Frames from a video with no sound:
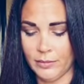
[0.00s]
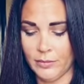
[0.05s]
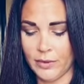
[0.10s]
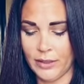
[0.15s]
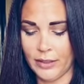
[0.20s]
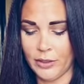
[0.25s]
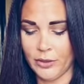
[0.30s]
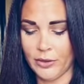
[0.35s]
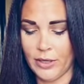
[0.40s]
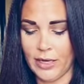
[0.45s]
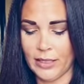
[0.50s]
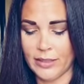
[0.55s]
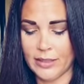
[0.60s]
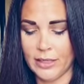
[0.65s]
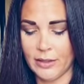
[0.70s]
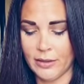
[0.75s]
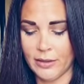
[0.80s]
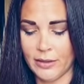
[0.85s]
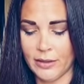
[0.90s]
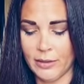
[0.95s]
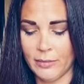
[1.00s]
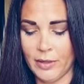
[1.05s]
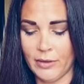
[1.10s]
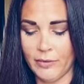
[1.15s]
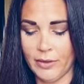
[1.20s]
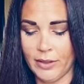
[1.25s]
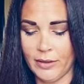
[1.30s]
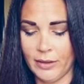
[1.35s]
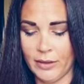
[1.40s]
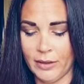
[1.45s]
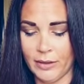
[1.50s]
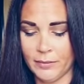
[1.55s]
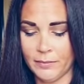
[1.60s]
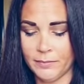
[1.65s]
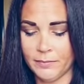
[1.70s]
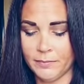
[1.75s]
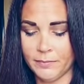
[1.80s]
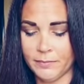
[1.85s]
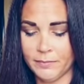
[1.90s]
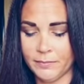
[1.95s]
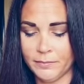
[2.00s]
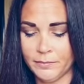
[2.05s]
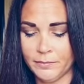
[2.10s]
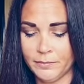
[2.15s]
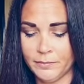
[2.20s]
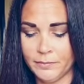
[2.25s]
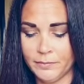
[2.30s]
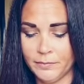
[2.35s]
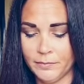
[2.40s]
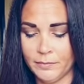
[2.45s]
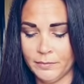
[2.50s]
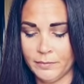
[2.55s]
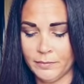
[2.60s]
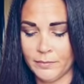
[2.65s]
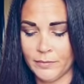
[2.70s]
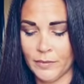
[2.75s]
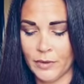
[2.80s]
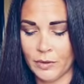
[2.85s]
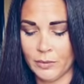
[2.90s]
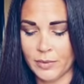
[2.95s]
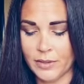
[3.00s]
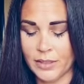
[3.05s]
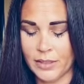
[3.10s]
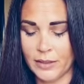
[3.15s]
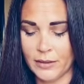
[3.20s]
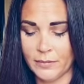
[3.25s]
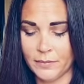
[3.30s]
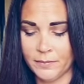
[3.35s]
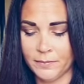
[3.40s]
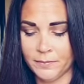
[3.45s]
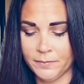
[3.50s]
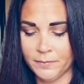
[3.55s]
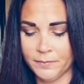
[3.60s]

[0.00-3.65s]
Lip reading: Like you're not telling them everything. You know what I'm saying?